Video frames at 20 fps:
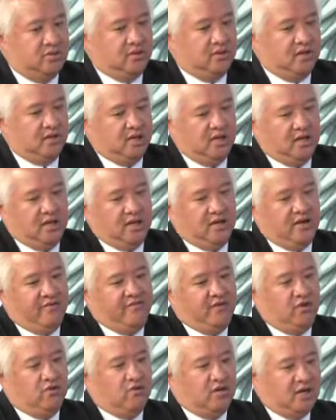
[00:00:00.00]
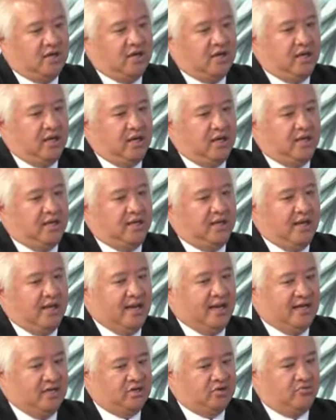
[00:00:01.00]
if you look
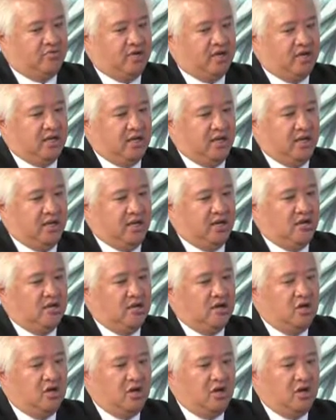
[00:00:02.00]
at history again,